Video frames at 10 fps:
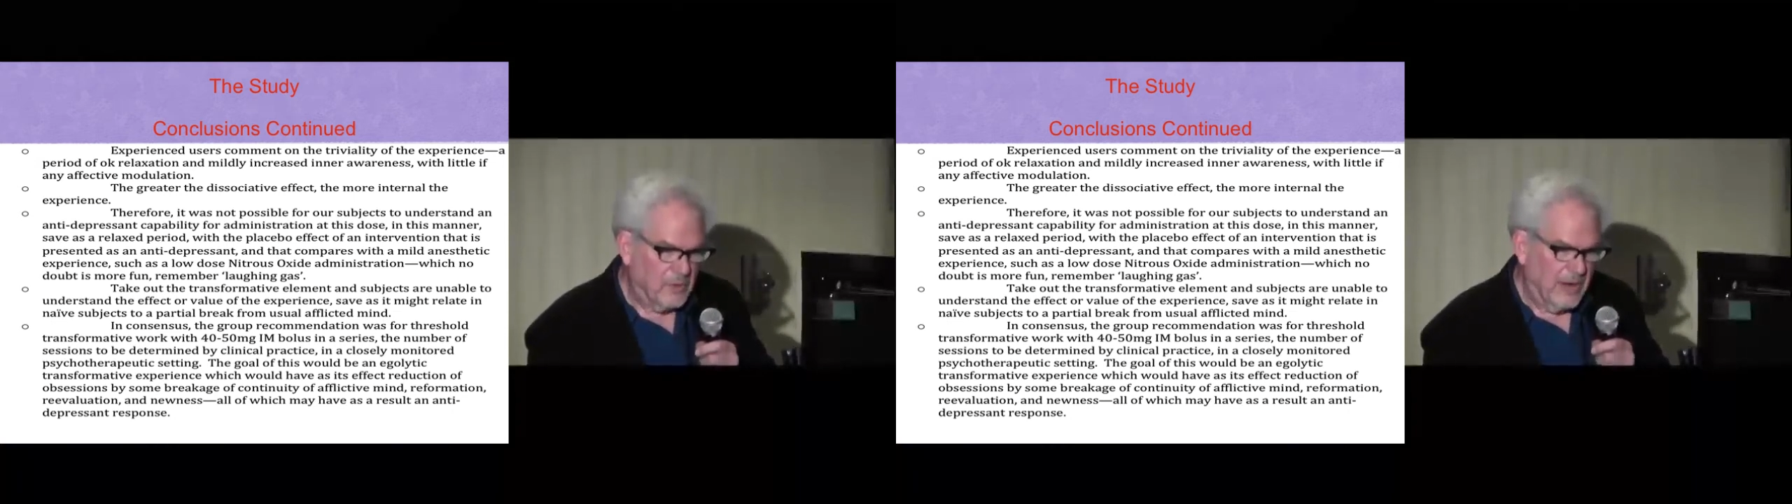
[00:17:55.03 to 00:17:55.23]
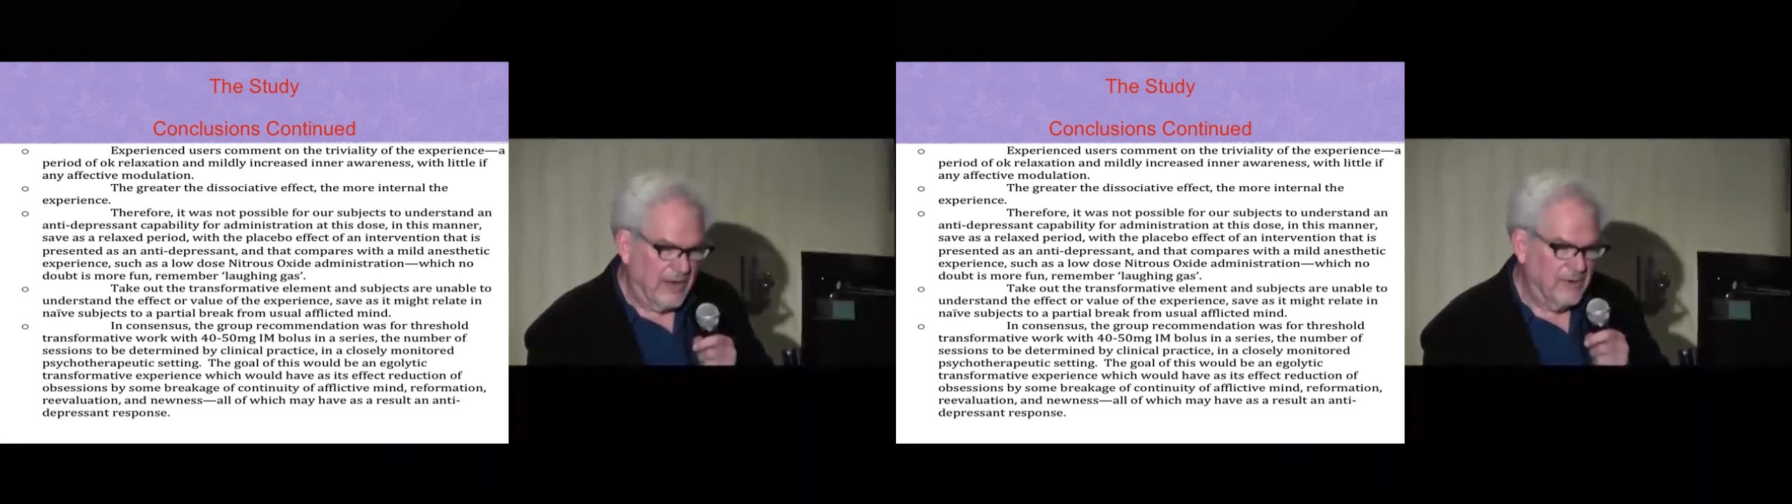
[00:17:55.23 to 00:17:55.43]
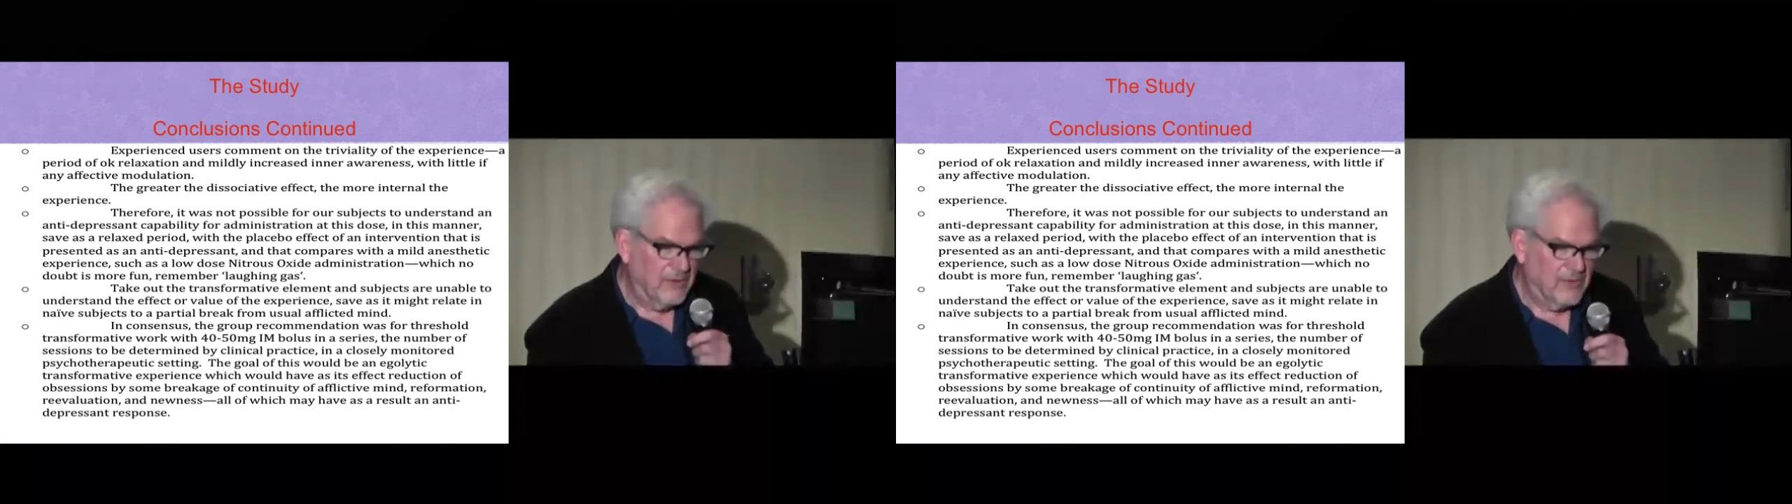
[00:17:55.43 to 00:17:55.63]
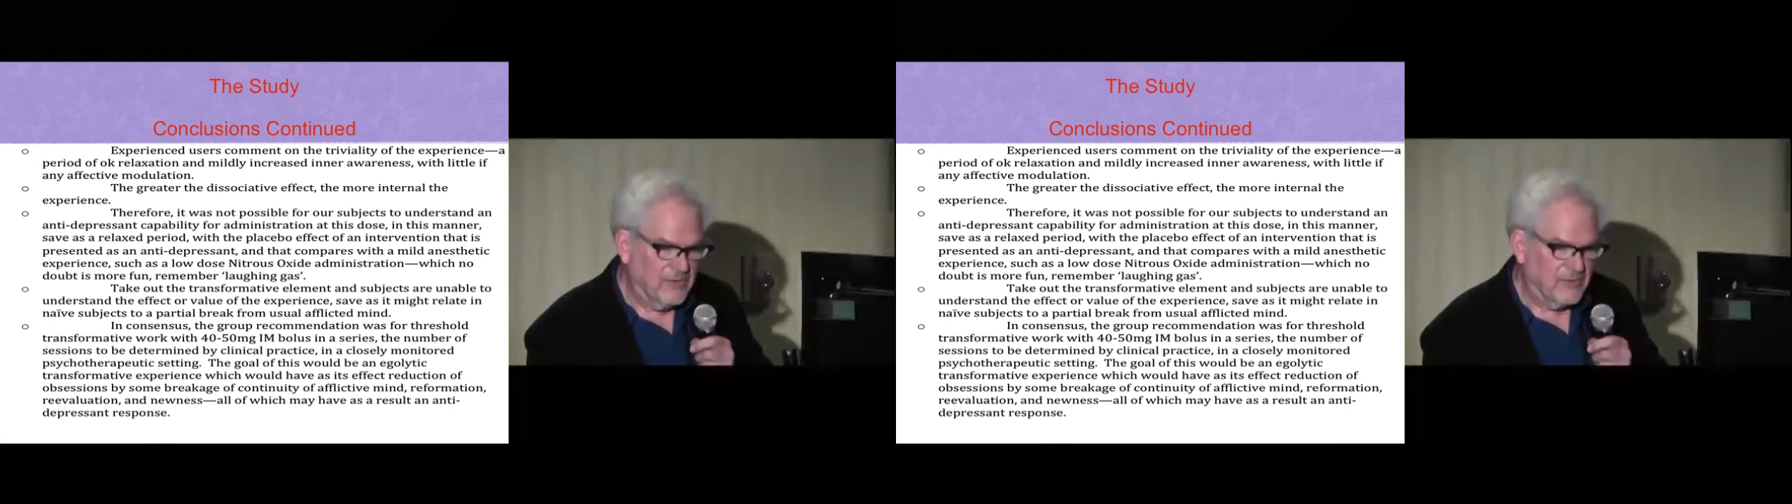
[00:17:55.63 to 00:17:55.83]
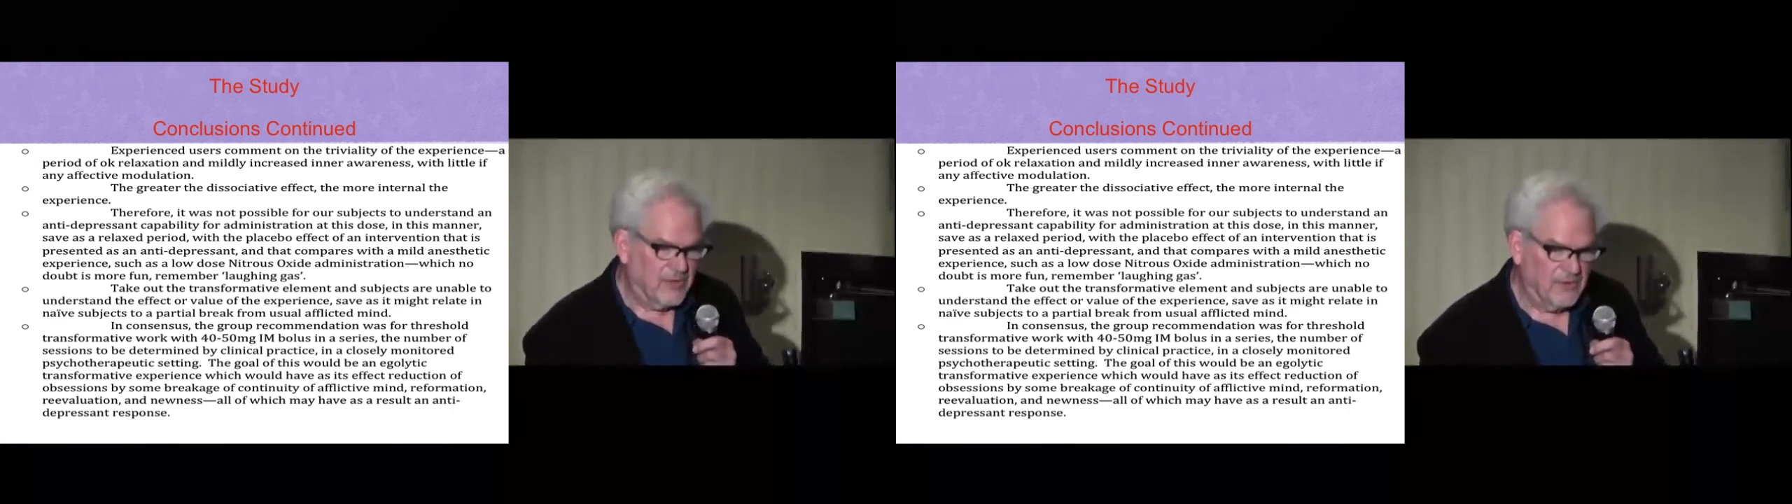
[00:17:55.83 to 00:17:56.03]
greater the
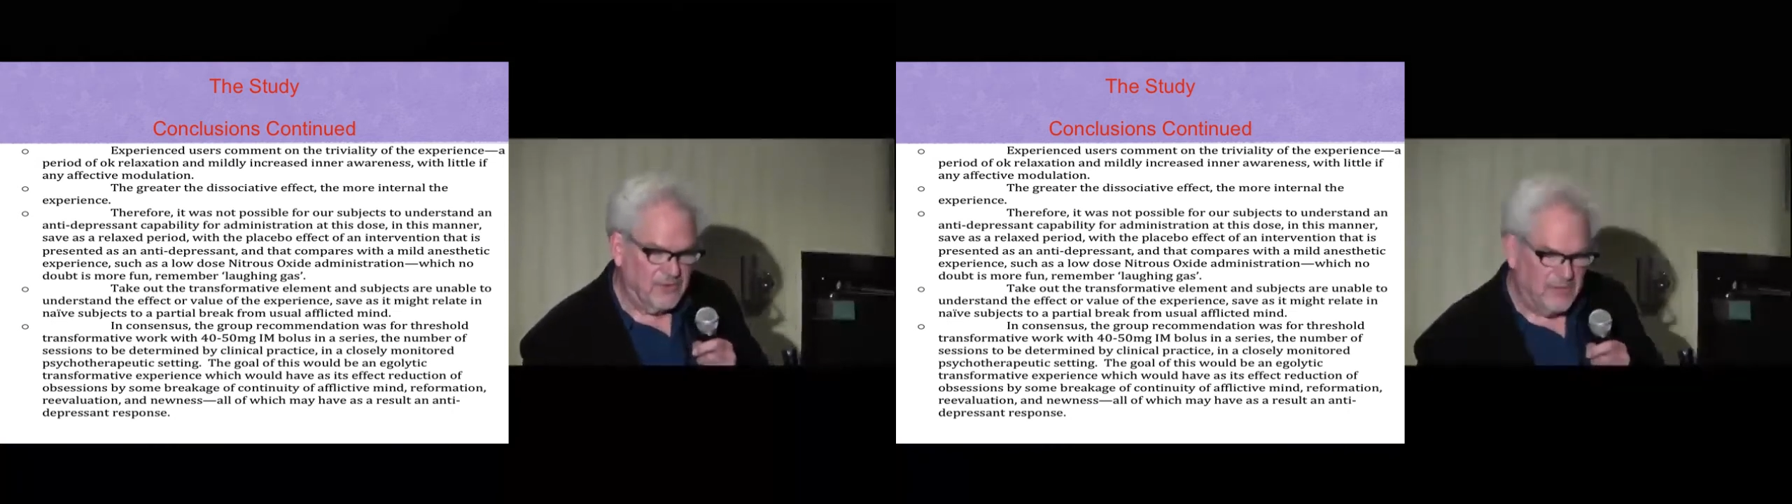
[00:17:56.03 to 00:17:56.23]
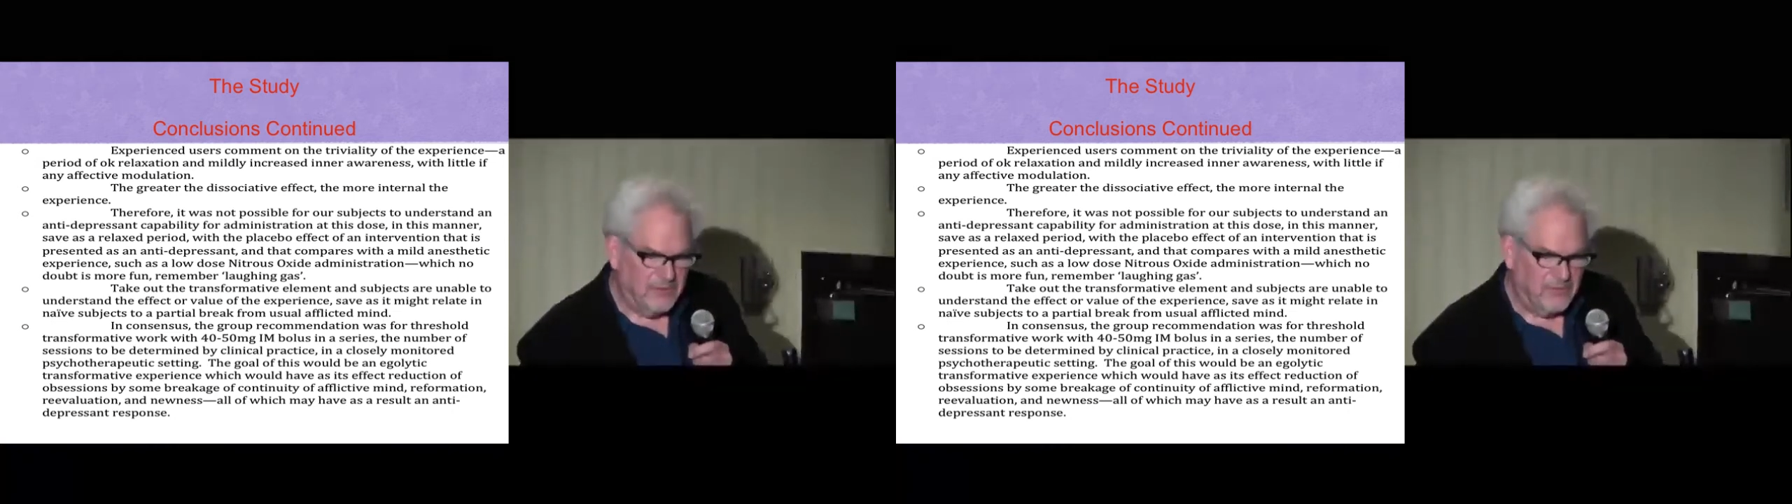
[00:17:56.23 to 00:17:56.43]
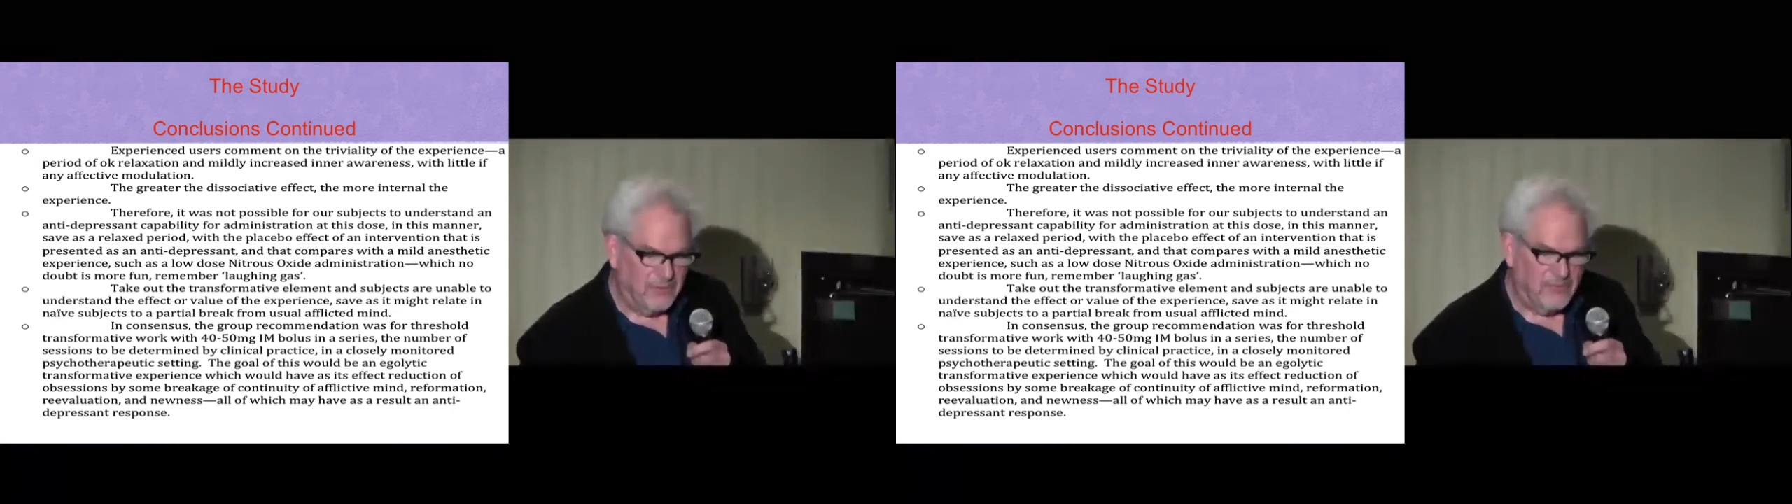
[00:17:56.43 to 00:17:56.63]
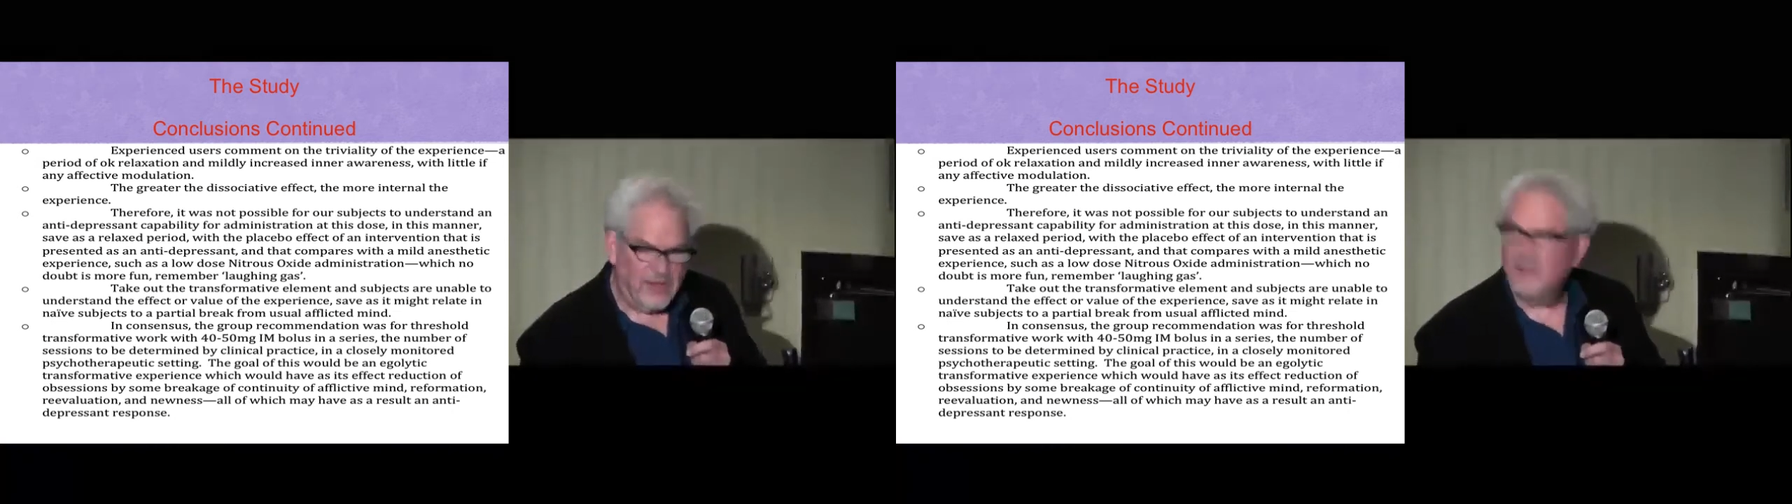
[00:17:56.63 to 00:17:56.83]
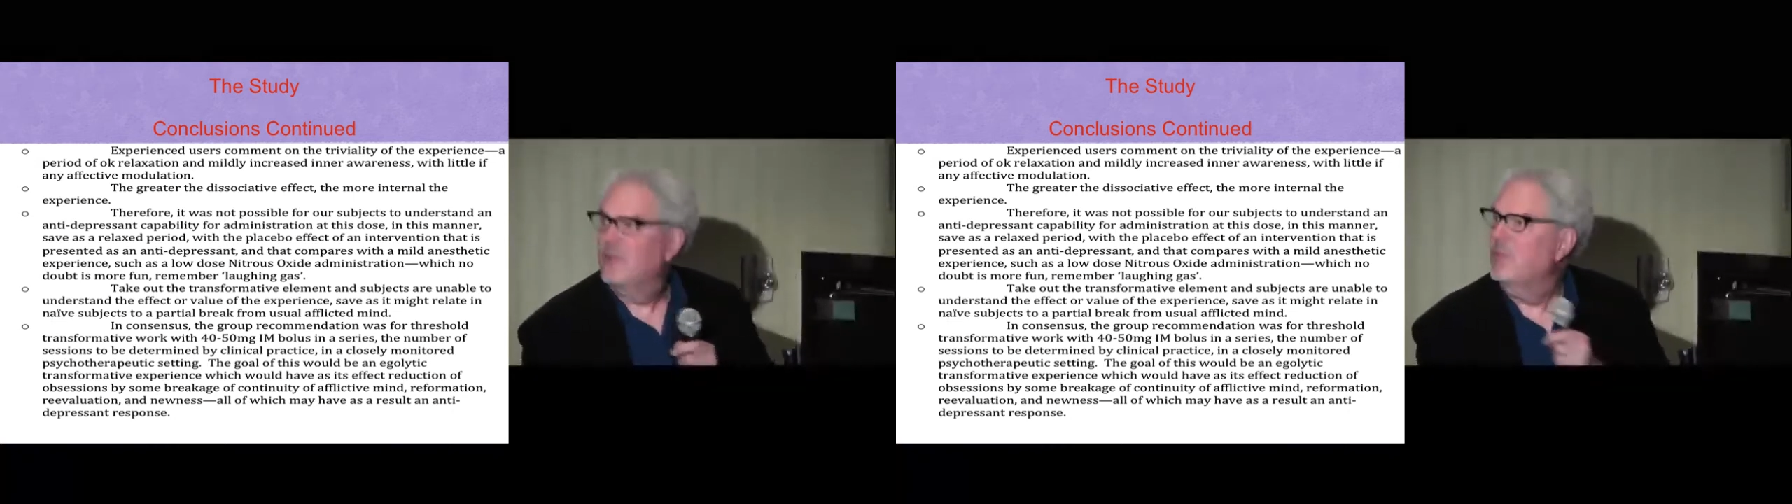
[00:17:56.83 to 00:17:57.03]
dissociative effect,